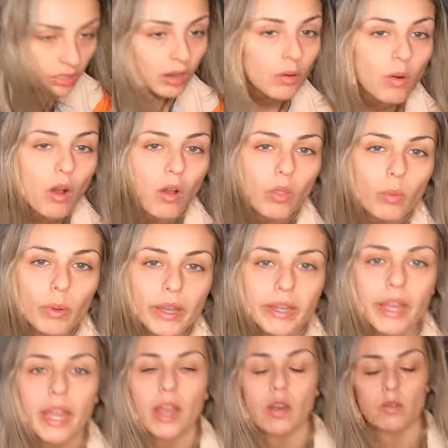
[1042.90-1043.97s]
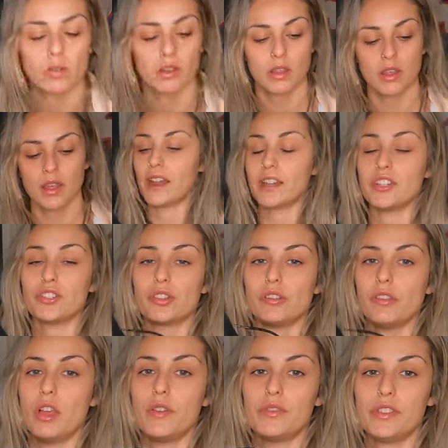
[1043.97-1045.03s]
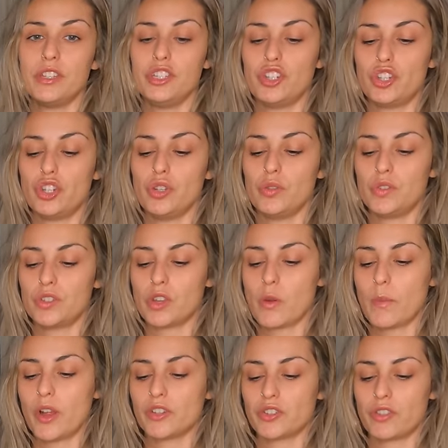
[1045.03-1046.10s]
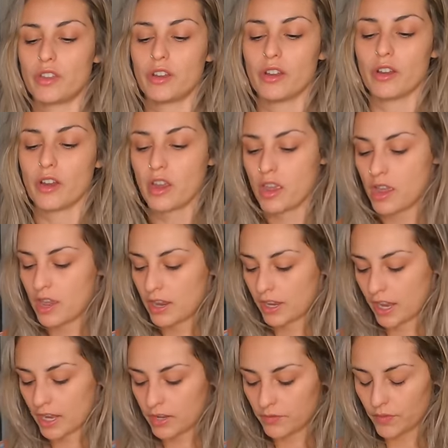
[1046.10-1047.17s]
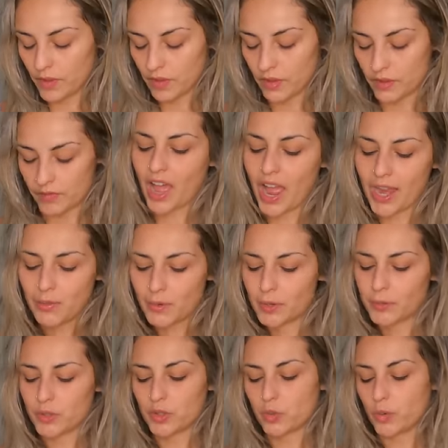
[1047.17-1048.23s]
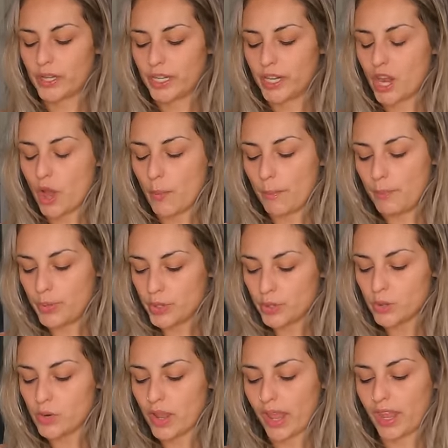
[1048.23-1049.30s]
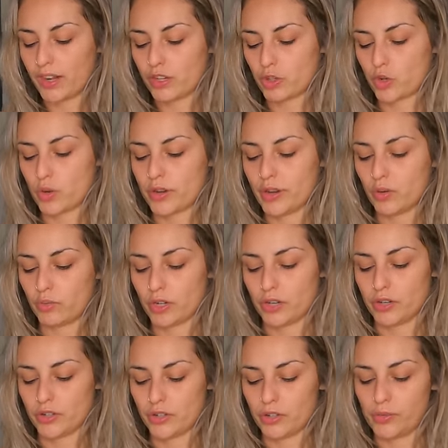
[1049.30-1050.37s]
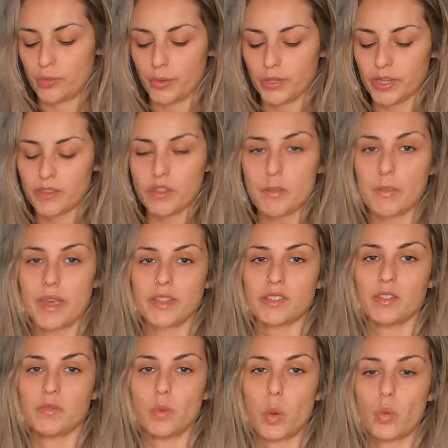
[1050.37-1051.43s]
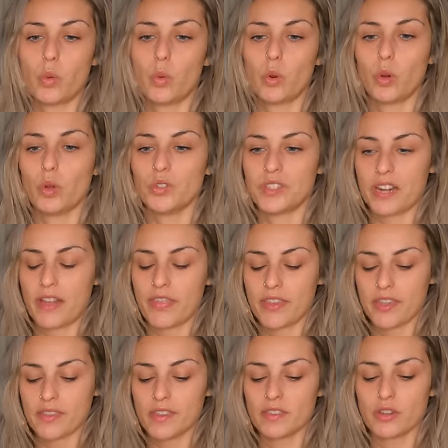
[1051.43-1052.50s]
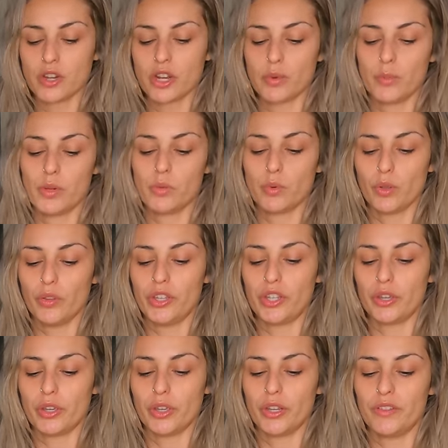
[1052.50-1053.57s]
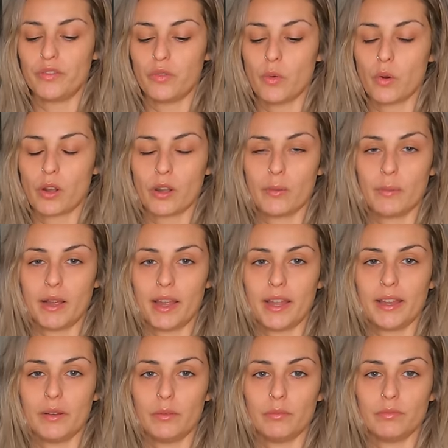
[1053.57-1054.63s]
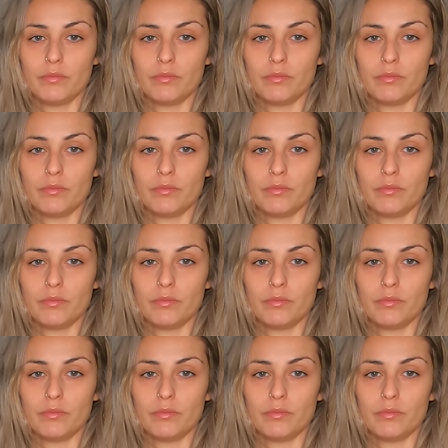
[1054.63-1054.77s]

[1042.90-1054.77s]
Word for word: go all the way down. And I just loved these shoes so much. They're kind of a hybrid between a boot and a trail runner. So you really get the best of both worlds. And I think these are gonna be really good for my